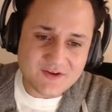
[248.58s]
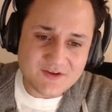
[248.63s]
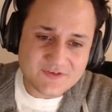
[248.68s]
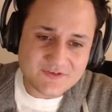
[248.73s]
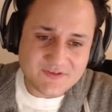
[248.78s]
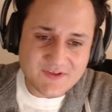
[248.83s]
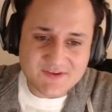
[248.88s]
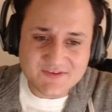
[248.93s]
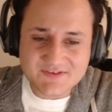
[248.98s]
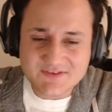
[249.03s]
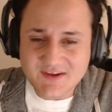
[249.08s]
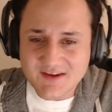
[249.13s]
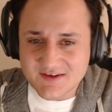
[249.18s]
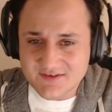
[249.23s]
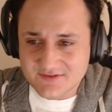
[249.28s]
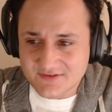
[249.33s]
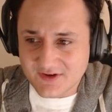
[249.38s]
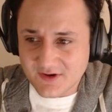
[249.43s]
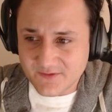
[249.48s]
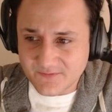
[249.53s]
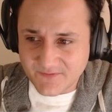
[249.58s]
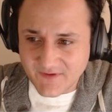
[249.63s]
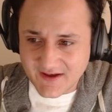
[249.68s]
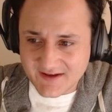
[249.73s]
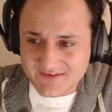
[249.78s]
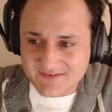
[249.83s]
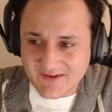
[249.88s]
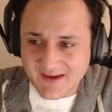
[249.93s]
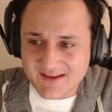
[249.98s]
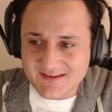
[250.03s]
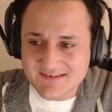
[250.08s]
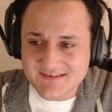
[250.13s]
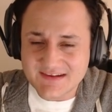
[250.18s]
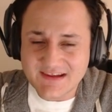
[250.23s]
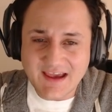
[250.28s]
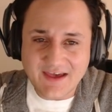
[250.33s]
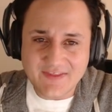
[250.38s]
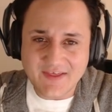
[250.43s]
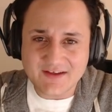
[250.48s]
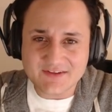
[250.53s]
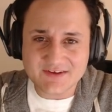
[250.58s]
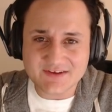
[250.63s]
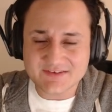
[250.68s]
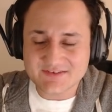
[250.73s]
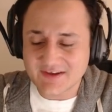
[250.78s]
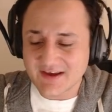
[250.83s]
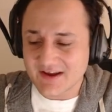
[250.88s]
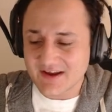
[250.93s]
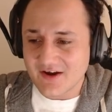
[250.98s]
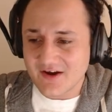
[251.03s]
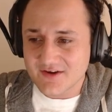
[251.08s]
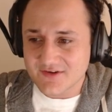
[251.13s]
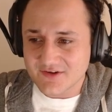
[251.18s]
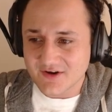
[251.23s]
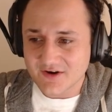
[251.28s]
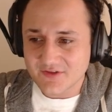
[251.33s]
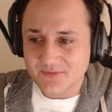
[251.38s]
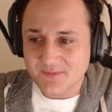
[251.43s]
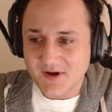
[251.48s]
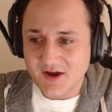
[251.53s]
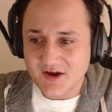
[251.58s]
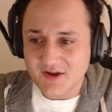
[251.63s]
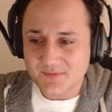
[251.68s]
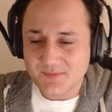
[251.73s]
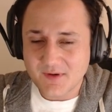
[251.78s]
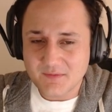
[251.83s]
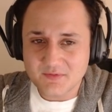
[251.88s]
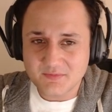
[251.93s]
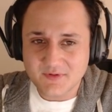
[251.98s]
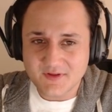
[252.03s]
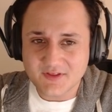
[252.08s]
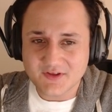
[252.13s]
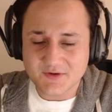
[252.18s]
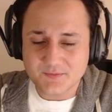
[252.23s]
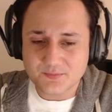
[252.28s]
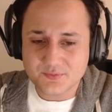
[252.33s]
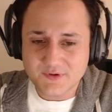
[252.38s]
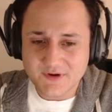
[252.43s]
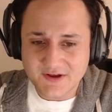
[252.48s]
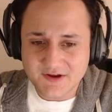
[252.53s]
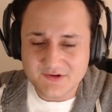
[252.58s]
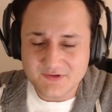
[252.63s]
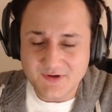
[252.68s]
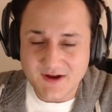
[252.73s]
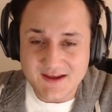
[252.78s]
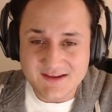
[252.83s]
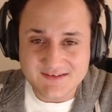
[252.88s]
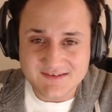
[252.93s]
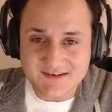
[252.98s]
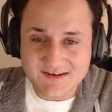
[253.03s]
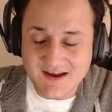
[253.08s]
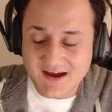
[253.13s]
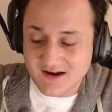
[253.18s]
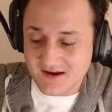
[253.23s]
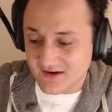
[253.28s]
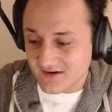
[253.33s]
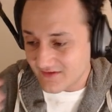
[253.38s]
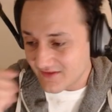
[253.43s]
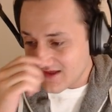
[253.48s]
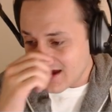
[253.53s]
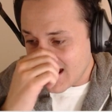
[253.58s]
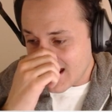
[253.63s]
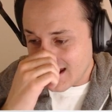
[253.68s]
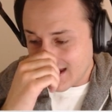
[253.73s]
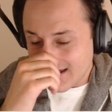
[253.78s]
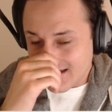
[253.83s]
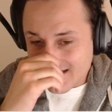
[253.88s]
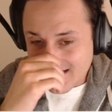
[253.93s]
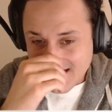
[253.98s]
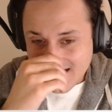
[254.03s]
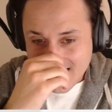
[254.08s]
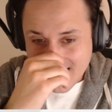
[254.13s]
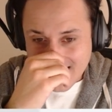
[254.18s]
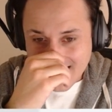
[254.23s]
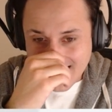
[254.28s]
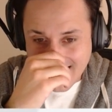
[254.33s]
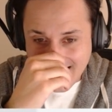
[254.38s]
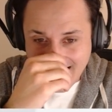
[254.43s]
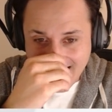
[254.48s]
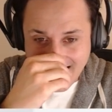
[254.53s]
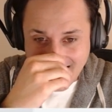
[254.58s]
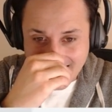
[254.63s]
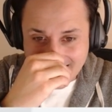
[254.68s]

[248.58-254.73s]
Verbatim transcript: use the sinister face and see how that looks like on Darth Maul. It'll probably look pretty crazy, not gonna lie. Uh,